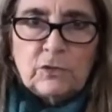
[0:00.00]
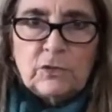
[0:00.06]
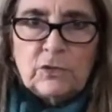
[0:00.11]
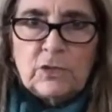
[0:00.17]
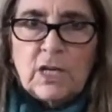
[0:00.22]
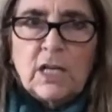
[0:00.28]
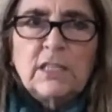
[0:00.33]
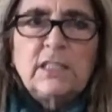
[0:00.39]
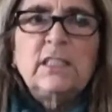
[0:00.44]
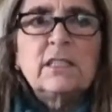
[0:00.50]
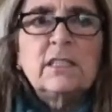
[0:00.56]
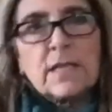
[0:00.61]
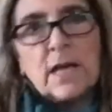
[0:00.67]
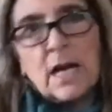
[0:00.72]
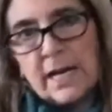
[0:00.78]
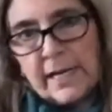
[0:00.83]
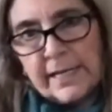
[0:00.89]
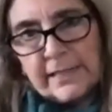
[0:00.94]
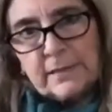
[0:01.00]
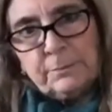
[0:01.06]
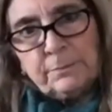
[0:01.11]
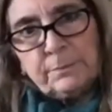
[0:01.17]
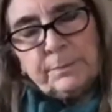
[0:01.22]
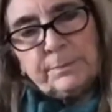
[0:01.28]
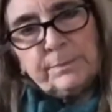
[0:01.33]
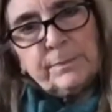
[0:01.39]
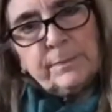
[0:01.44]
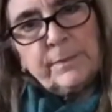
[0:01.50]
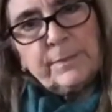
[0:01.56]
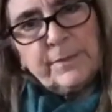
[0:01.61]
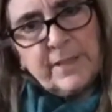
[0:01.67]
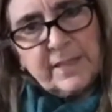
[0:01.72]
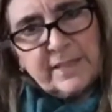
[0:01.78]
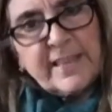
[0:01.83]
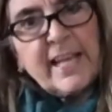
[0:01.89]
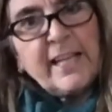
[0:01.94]
a design
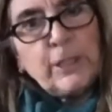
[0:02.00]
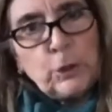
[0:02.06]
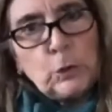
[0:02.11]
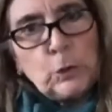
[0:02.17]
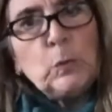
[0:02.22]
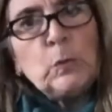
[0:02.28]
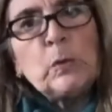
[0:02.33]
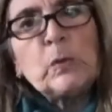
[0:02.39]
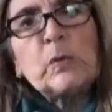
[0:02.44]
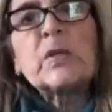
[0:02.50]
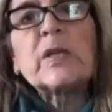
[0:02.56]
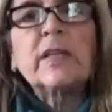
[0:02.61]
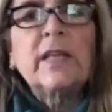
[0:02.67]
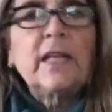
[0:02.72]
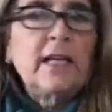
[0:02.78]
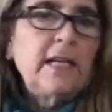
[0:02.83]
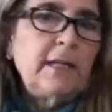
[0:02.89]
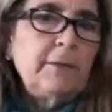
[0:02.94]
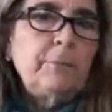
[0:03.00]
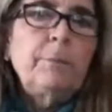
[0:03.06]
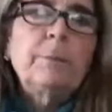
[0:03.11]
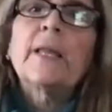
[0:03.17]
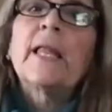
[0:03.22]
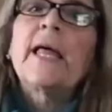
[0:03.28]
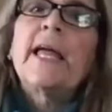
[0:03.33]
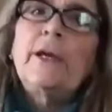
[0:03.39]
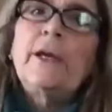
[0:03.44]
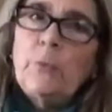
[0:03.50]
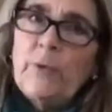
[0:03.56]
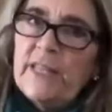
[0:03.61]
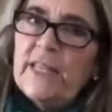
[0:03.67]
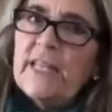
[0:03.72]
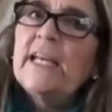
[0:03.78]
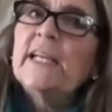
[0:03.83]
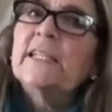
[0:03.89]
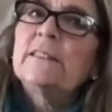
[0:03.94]
that they use, and they play with
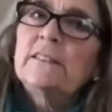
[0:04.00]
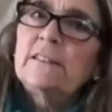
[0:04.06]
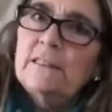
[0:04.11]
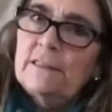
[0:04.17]
it,